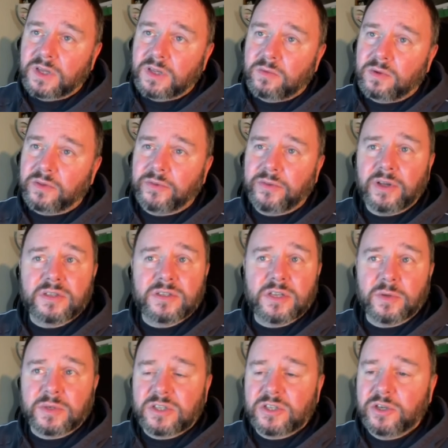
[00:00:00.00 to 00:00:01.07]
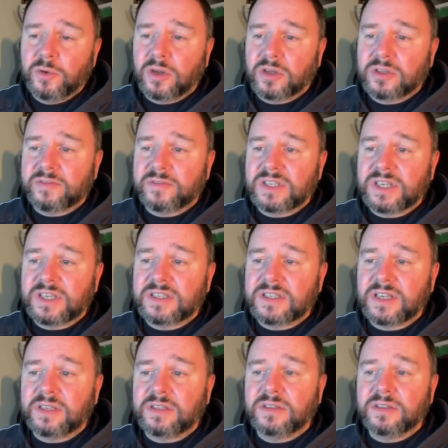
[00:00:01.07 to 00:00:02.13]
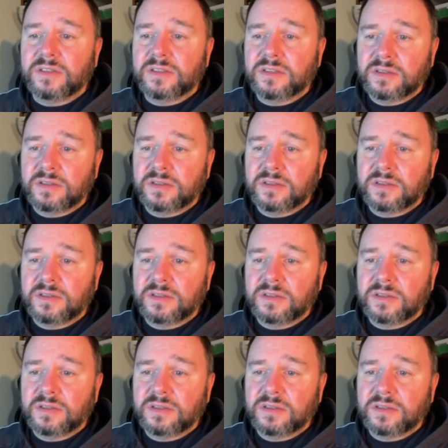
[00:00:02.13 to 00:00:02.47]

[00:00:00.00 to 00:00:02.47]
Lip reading: Well, 32 is 2 lots of 16s